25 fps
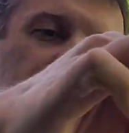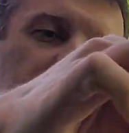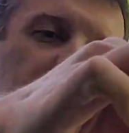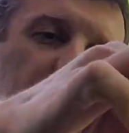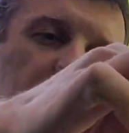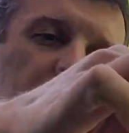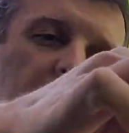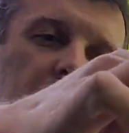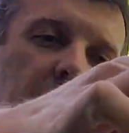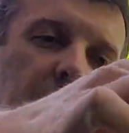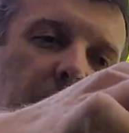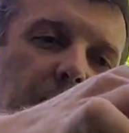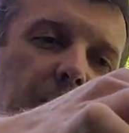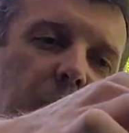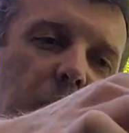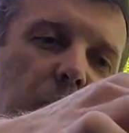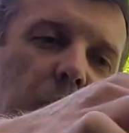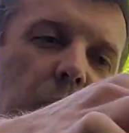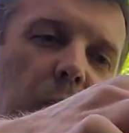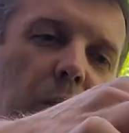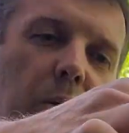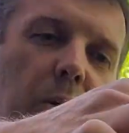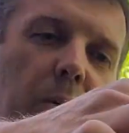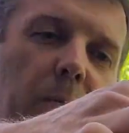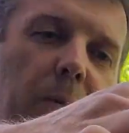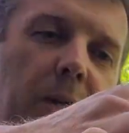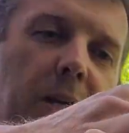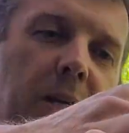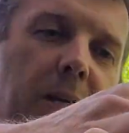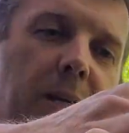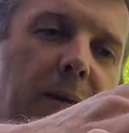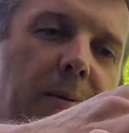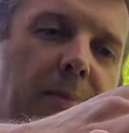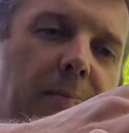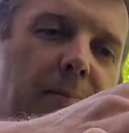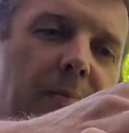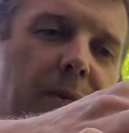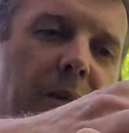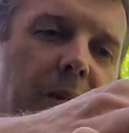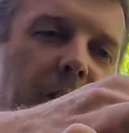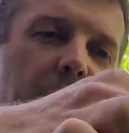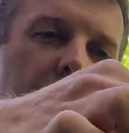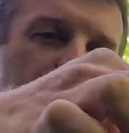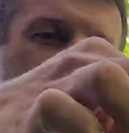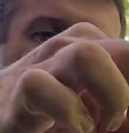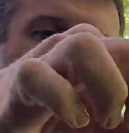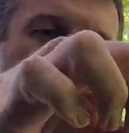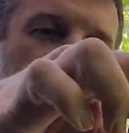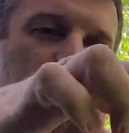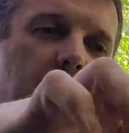it's kind of a sterile medium
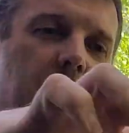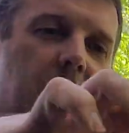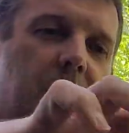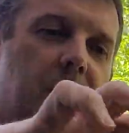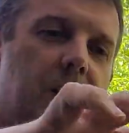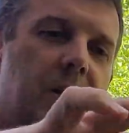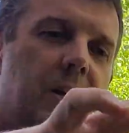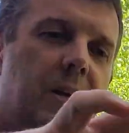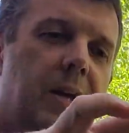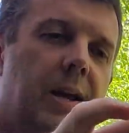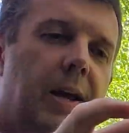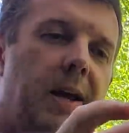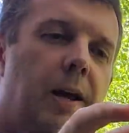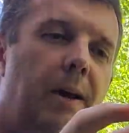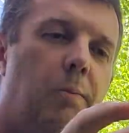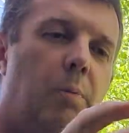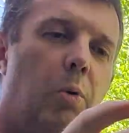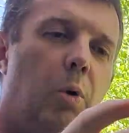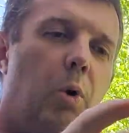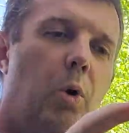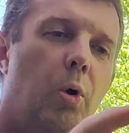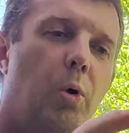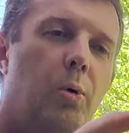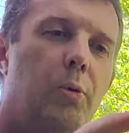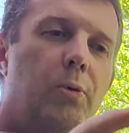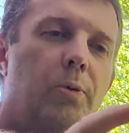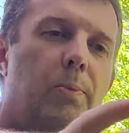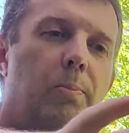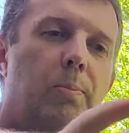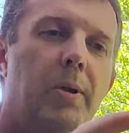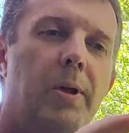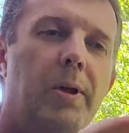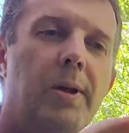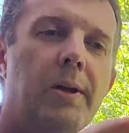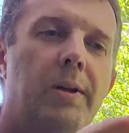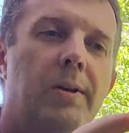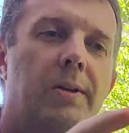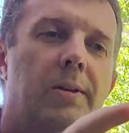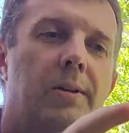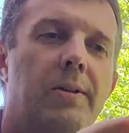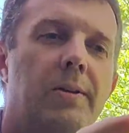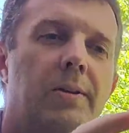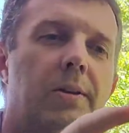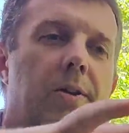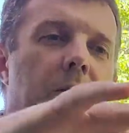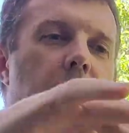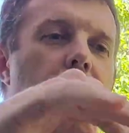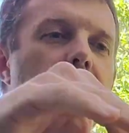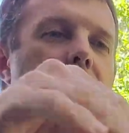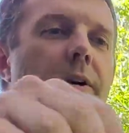and will hold
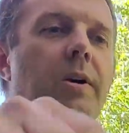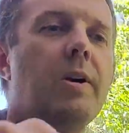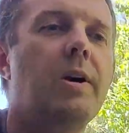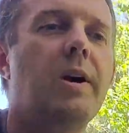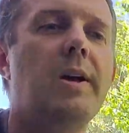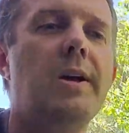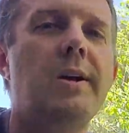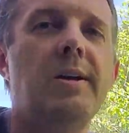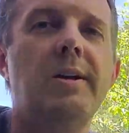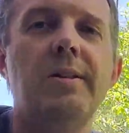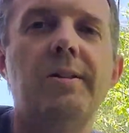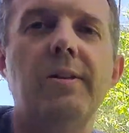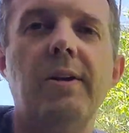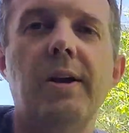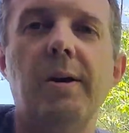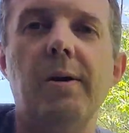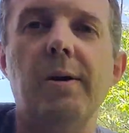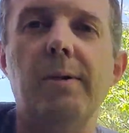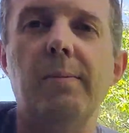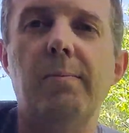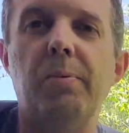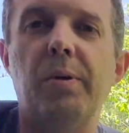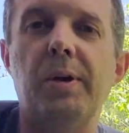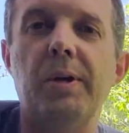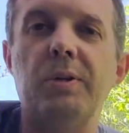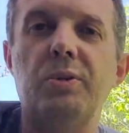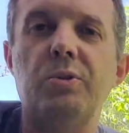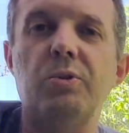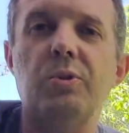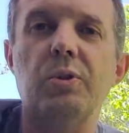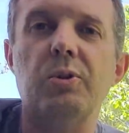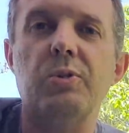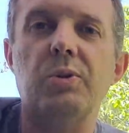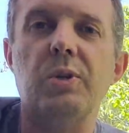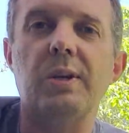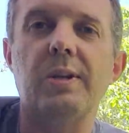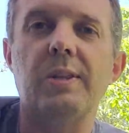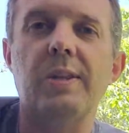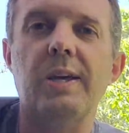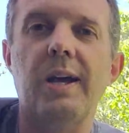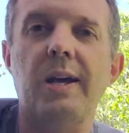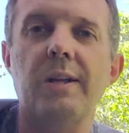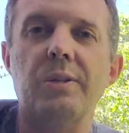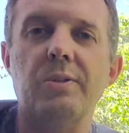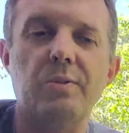the cutting there in place just like that.